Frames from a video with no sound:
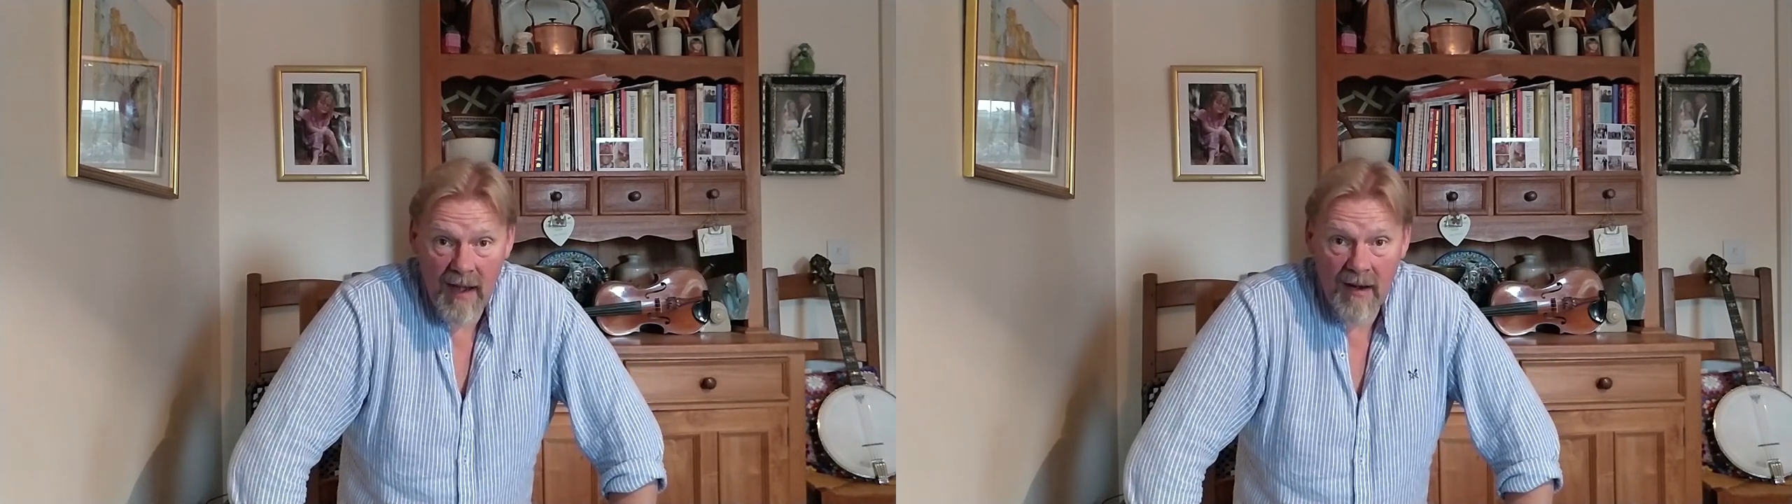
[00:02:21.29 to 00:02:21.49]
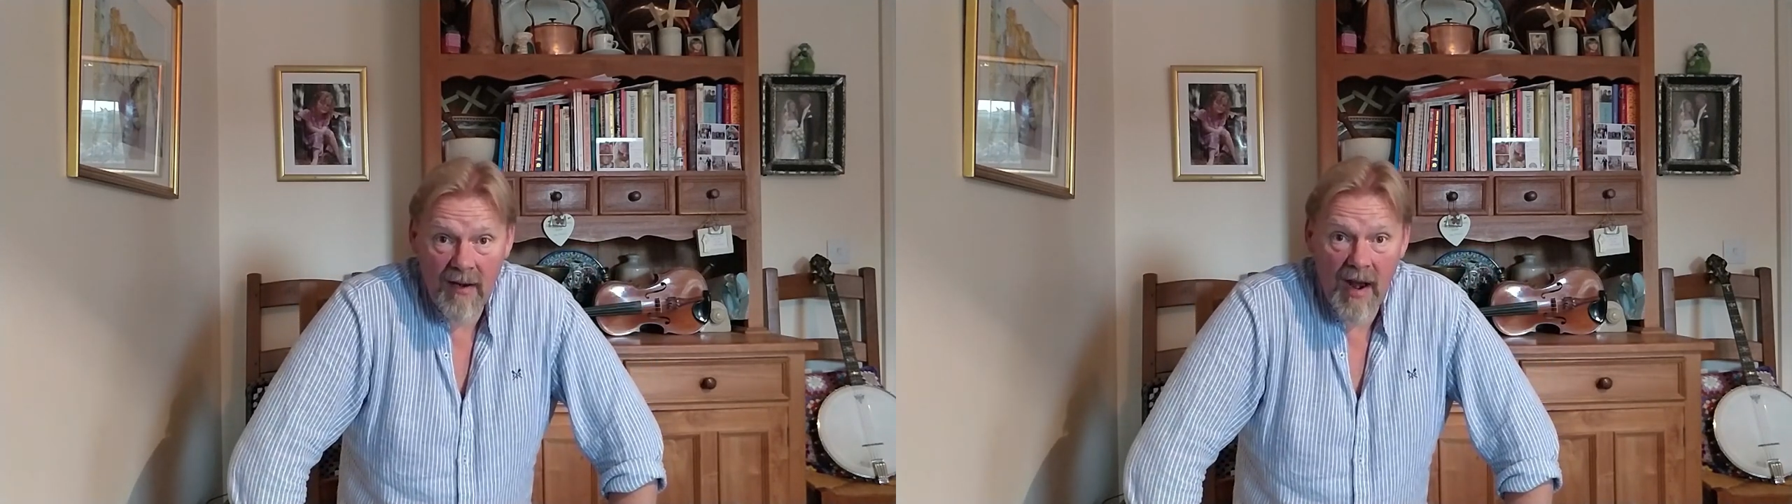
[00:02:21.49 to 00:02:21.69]

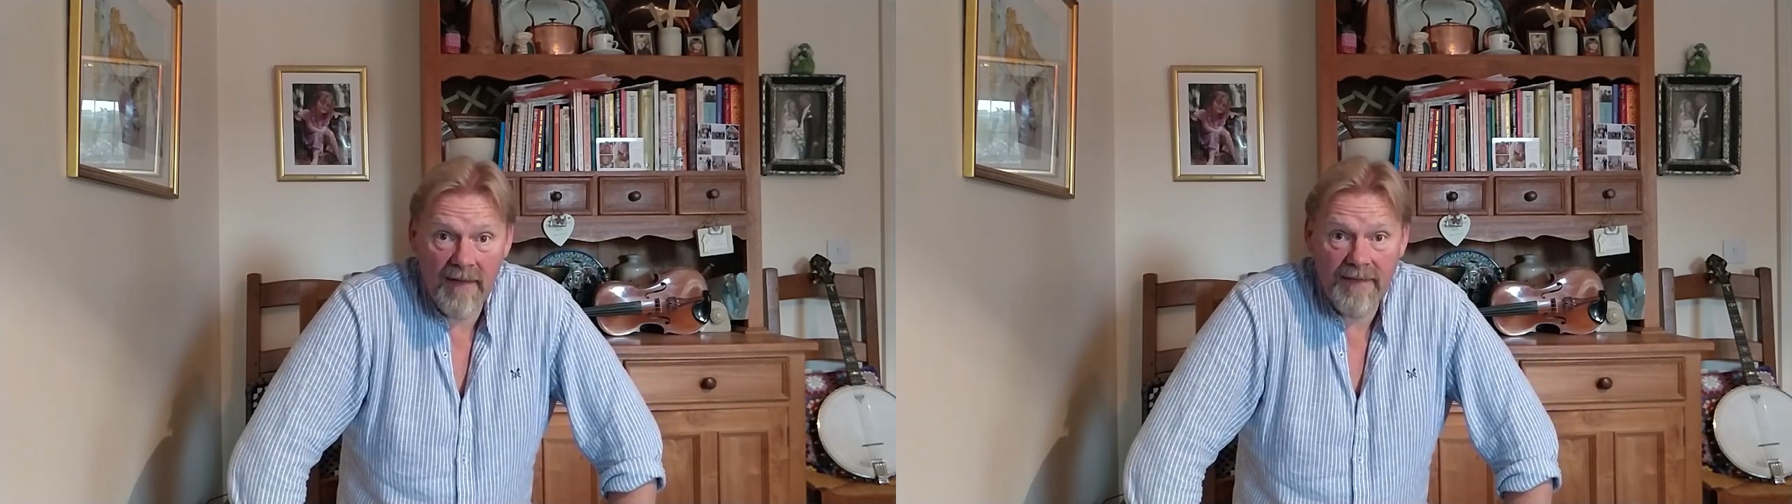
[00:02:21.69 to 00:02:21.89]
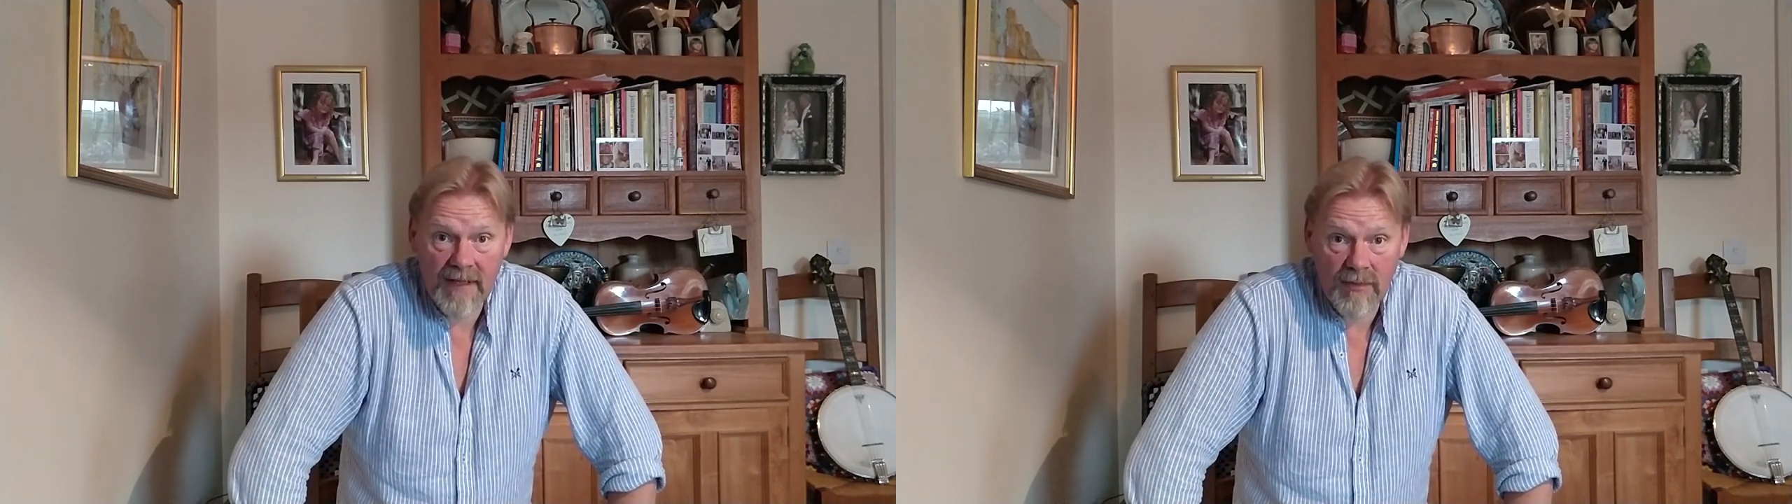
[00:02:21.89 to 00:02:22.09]

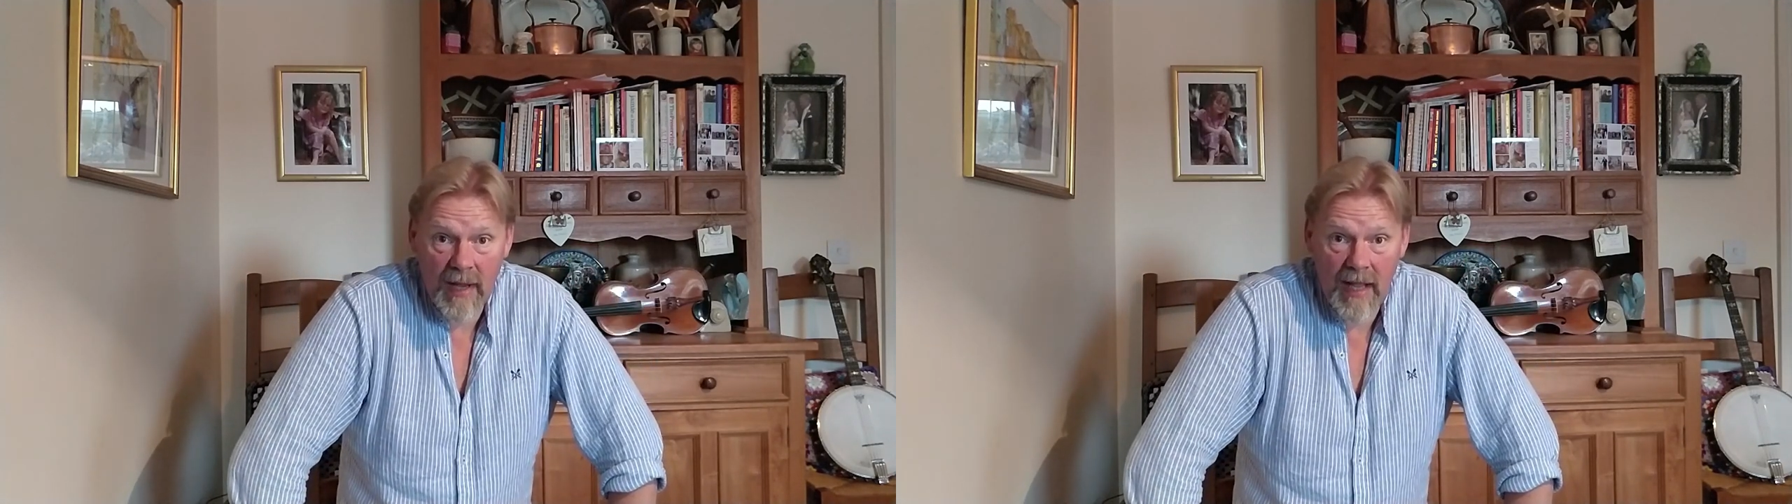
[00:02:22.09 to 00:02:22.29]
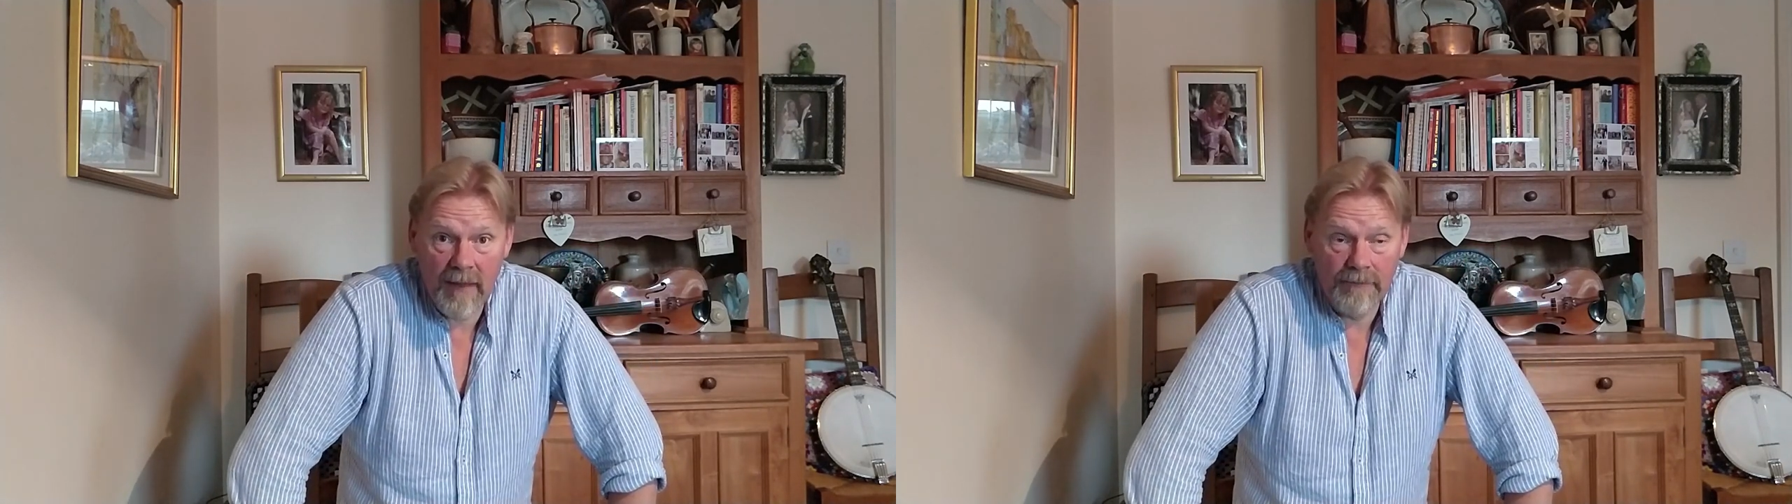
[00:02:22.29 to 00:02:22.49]
aircraft as
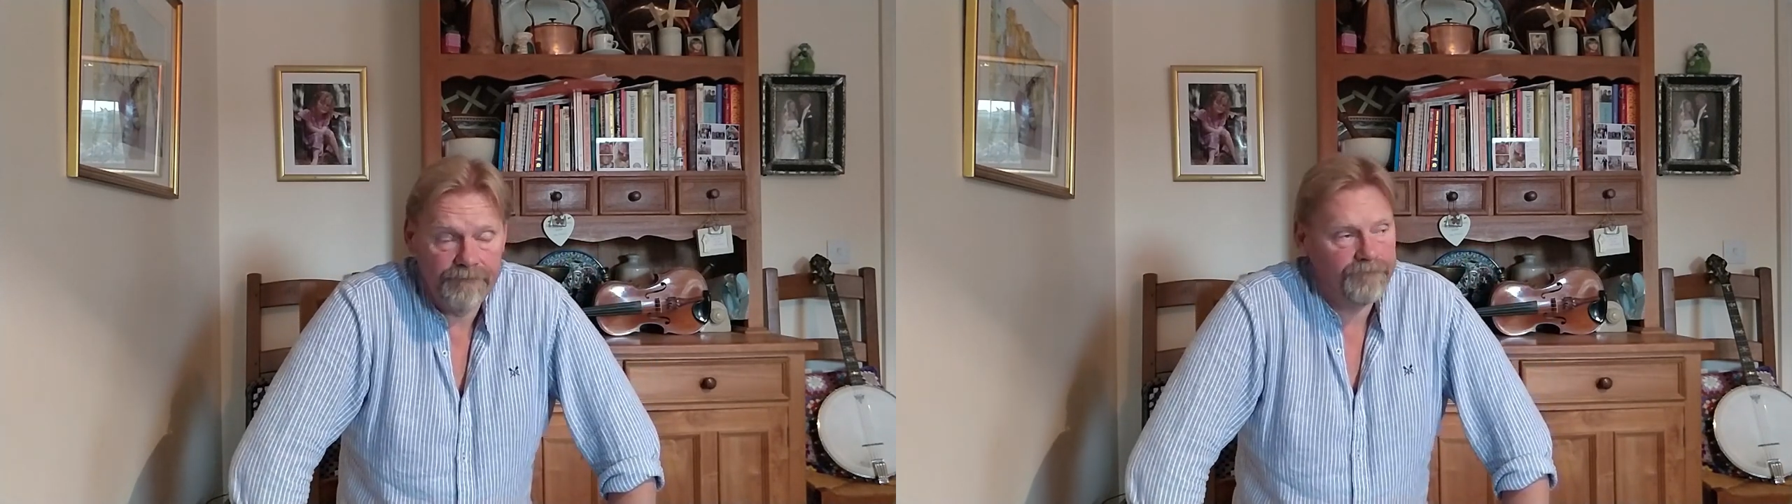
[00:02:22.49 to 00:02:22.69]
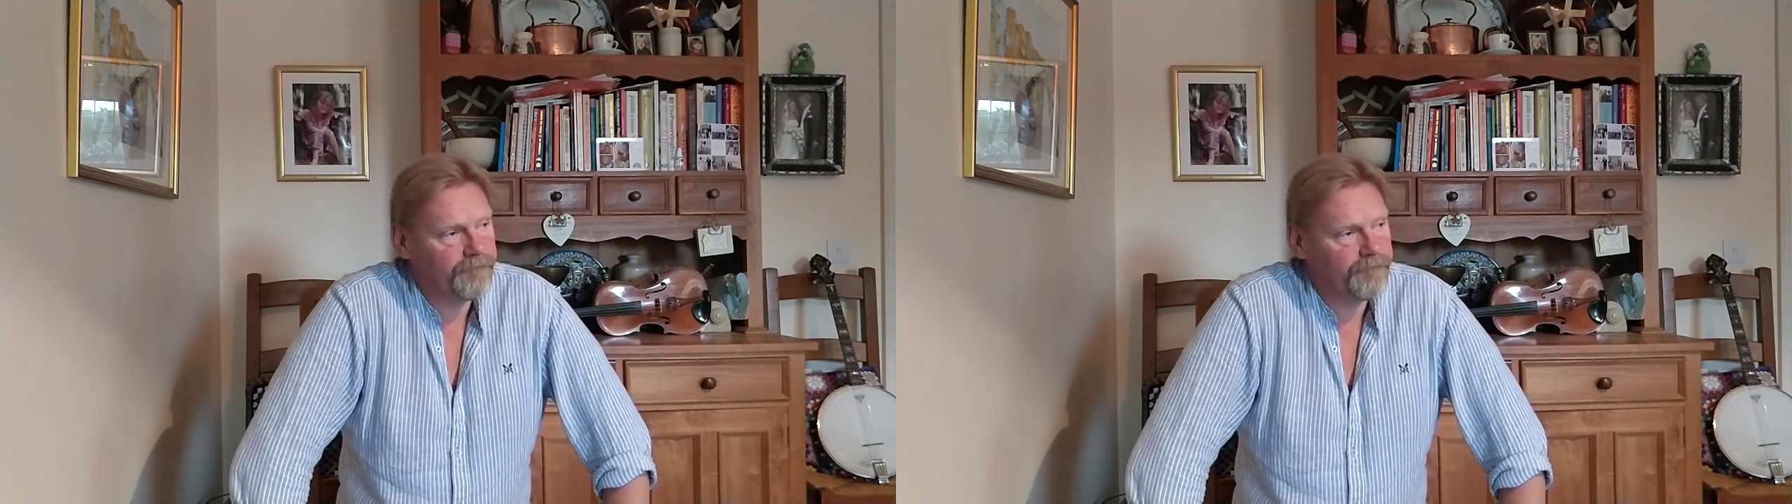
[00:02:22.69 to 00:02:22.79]
well.